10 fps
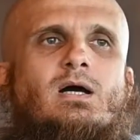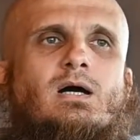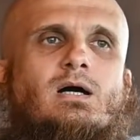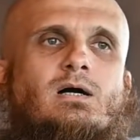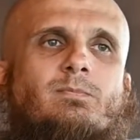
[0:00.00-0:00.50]

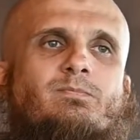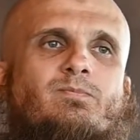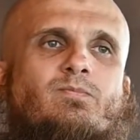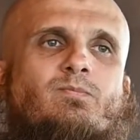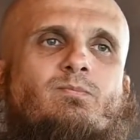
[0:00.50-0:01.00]

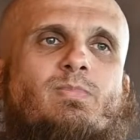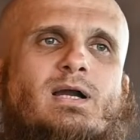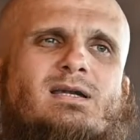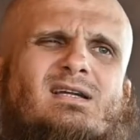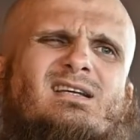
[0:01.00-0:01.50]

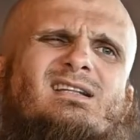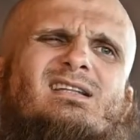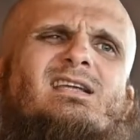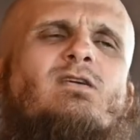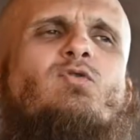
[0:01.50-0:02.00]
But
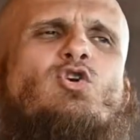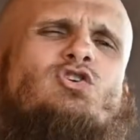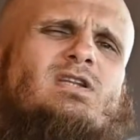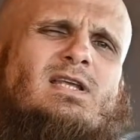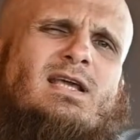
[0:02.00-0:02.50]
the
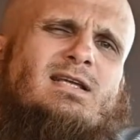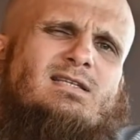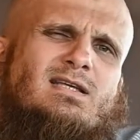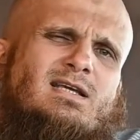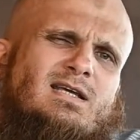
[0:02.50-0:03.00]
unfortunate thing
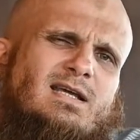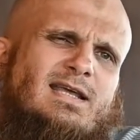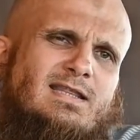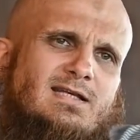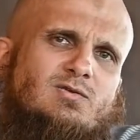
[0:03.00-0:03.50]
is,
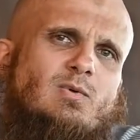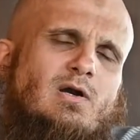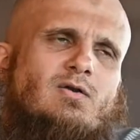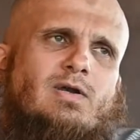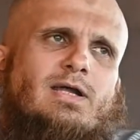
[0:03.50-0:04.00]
in this
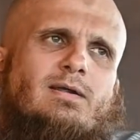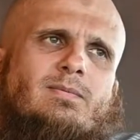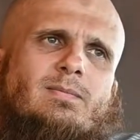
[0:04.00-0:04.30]
world today,